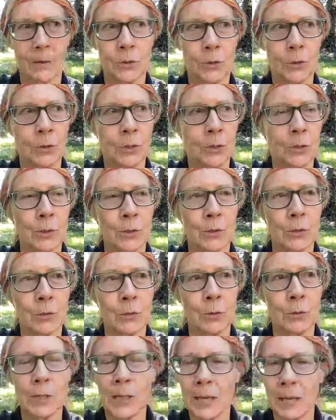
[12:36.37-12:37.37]
You can do
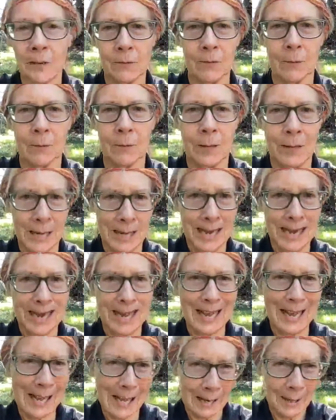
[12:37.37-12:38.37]
ten of them,
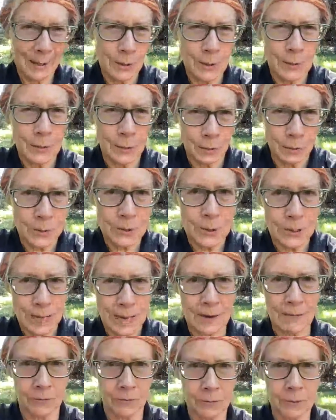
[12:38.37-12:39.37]
and there's
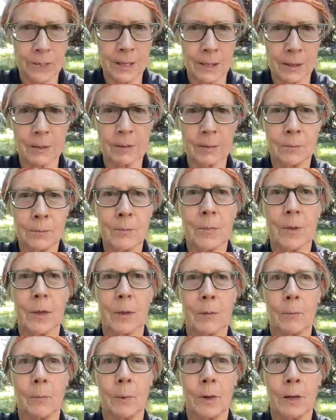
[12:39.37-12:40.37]
effort there,
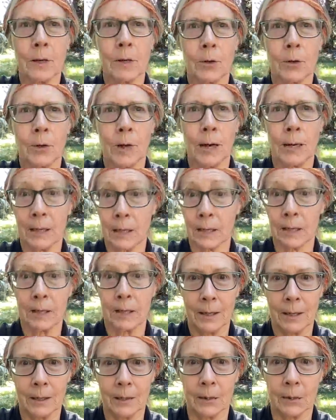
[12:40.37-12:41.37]
but you're not
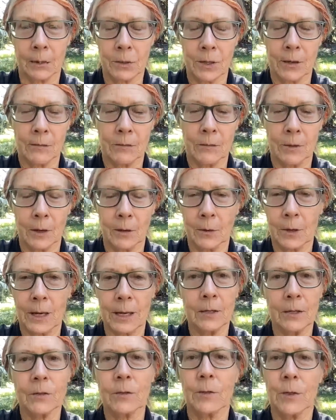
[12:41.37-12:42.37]
killing yourself.
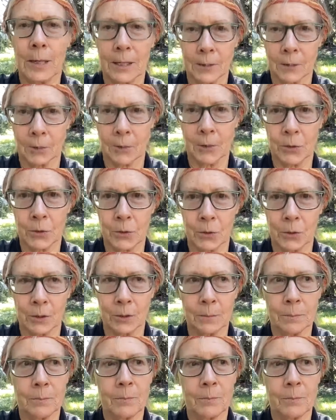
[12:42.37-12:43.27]
Okay, so that's where you start.